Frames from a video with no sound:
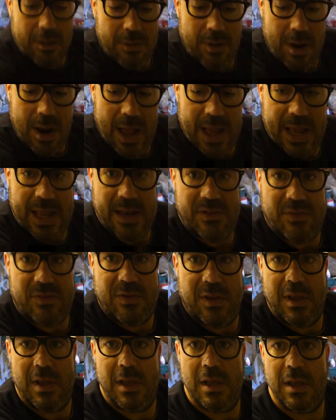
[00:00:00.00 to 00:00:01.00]

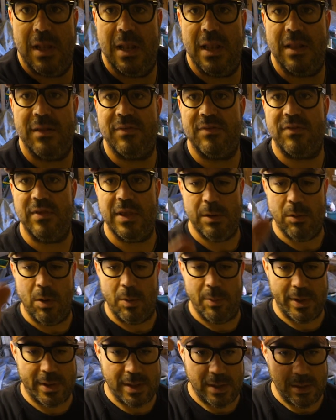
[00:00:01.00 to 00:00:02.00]
Right, let's see
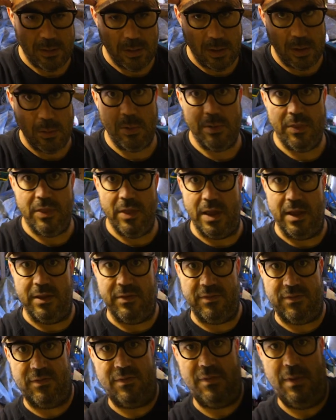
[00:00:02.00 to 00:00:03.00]
what we can do with
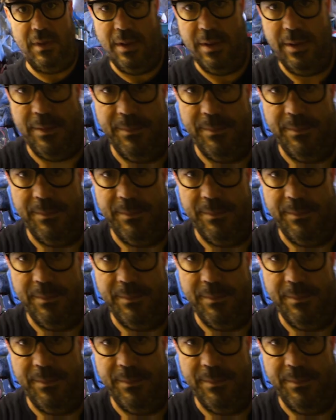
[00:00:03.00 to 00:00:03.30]
this.